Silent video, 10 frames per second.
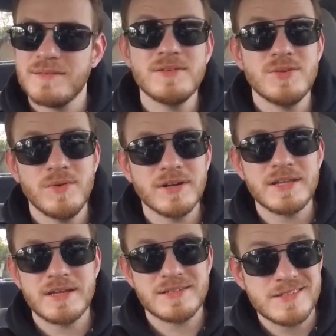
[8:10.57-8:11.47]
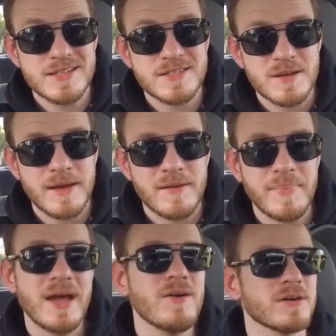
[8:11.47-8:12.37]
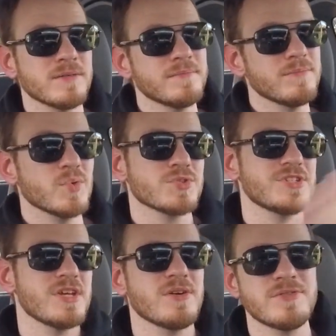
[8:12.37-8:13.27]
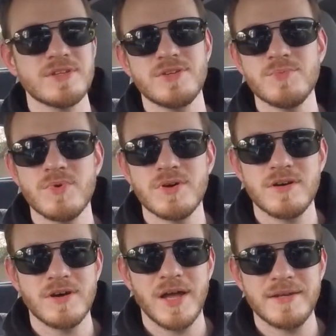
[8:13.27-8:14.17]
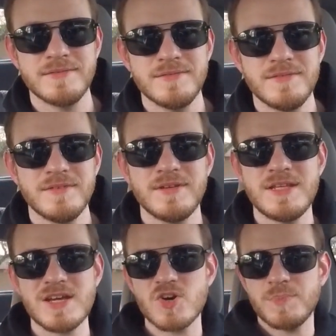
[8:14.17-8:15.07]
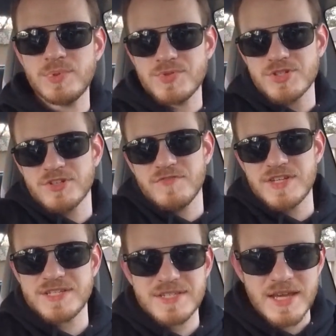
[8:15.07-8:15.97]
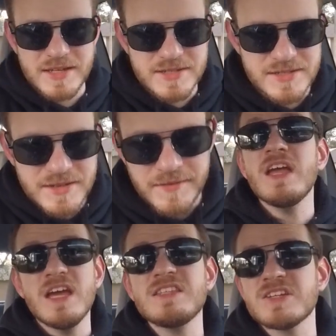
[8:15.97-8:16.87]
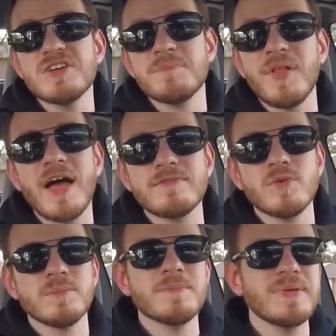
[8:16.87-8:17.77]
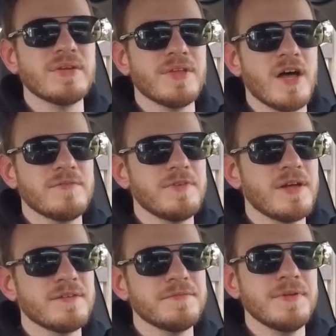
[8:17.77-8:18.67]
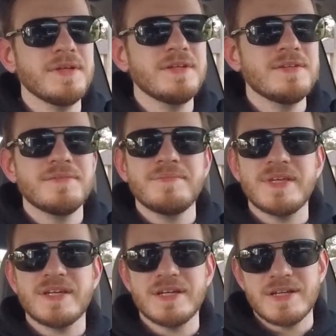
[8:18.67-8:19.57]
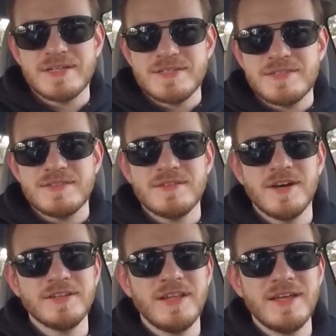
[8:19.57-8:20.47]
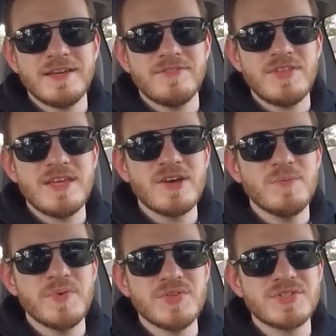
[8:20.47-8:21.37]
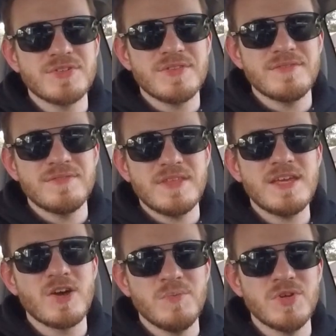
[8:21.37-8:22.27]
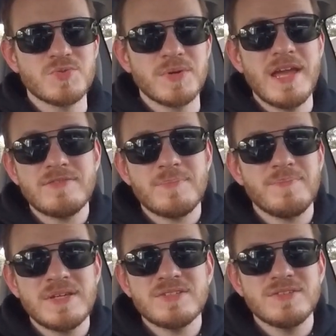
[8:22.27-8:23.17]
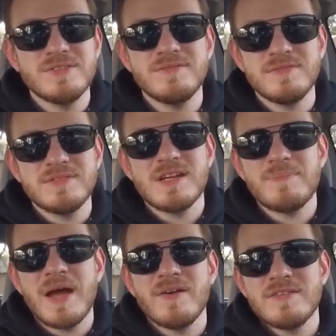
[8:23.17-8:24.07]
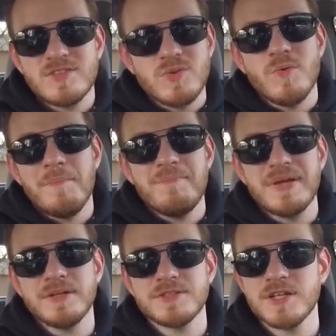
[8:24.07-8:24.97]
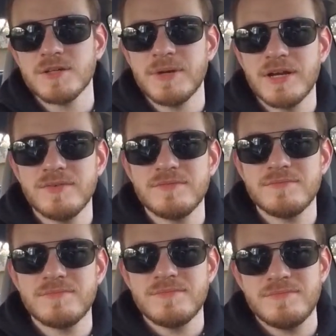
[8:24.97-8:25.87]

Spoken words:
you are getting a decent amount of power, more so than you would on an EcoBoost or a V6. It's a good platform to build off of, because unlike the EcoBoost where you have to basically, to get power, you have to go to a bigger turbo, and